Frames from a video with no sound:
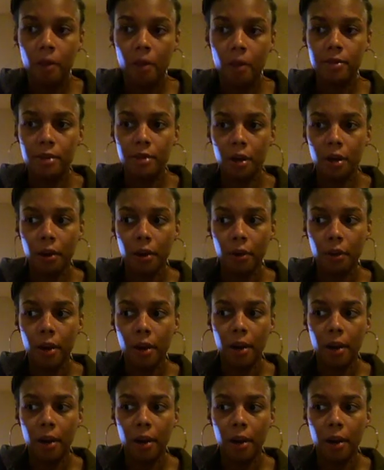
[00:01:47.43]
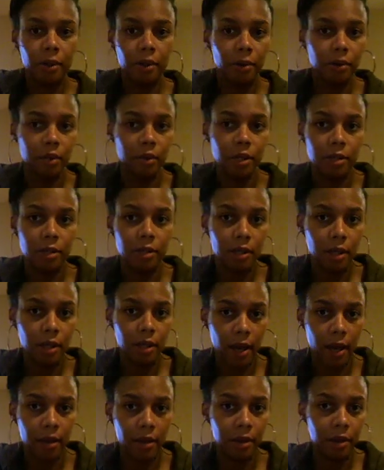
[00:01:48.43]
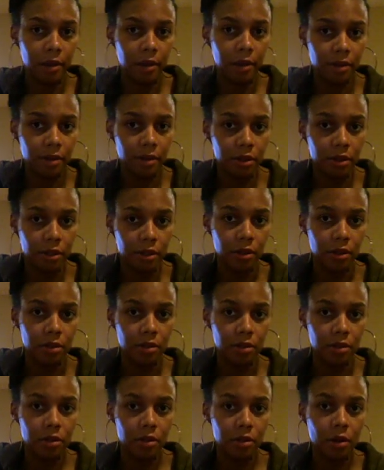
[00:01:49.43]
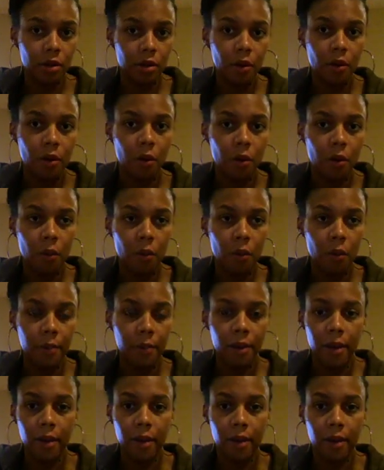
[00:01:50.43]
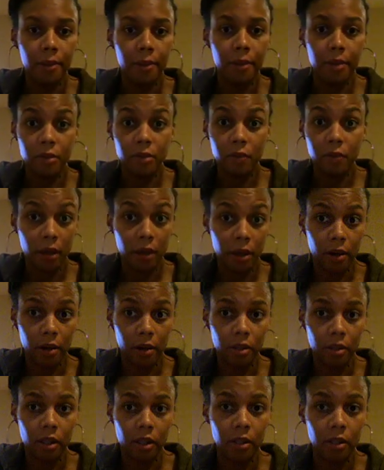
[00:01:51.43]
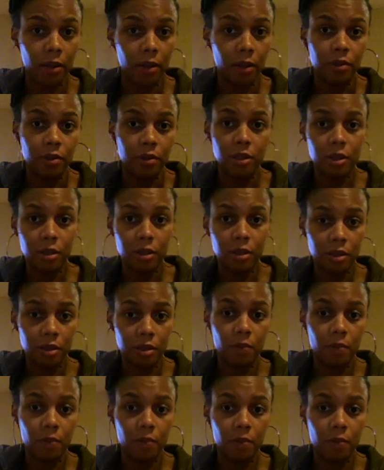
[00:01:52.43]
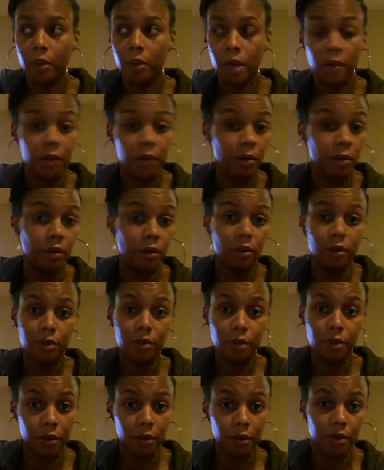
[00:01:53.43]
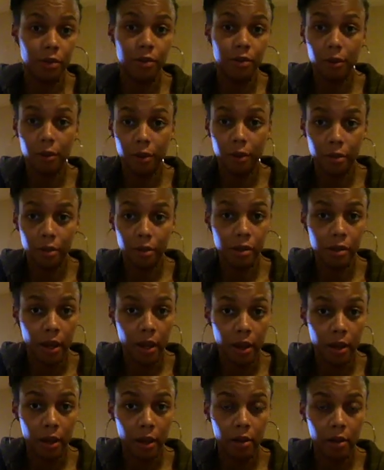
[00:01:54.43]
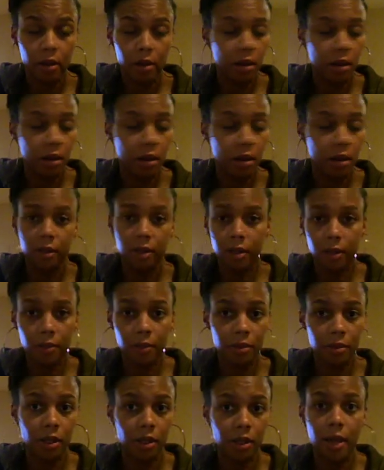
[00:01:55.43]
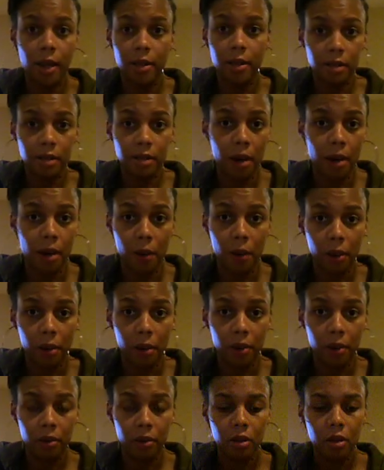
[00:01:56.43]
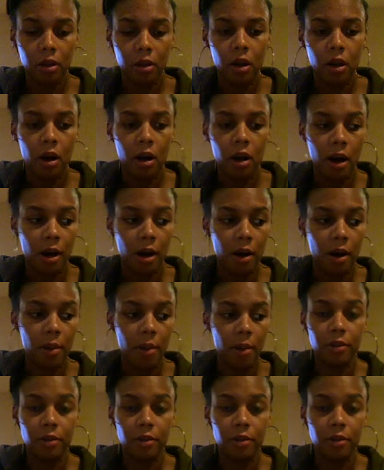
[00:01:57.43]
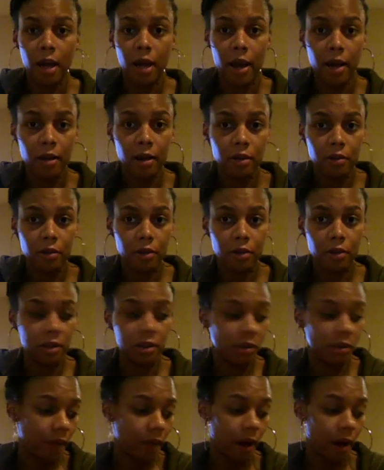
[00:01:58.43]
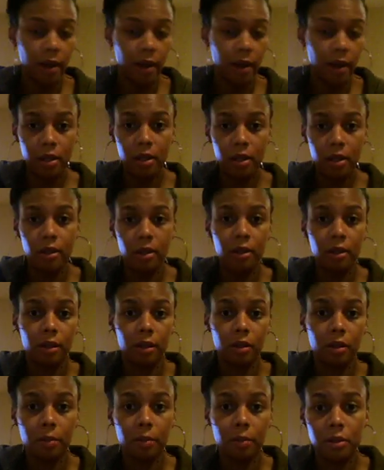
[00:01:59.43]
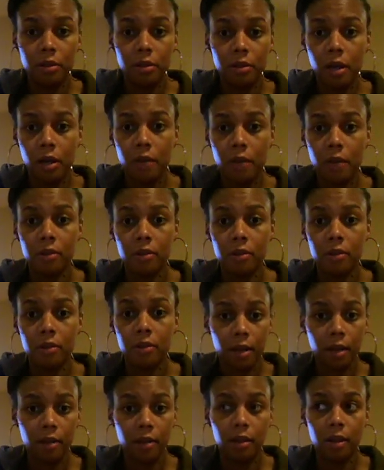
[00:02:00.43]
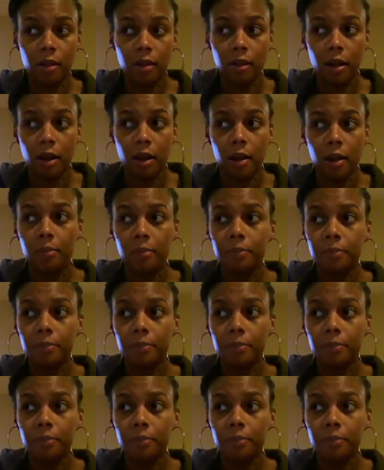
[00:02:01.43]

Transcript: So I really don't think she had any intentions on paying a bus fare. I think that was just whatever the attorneys told her to say. I don't think that was the case at all. I do not justify anything that the bus driver did. I think that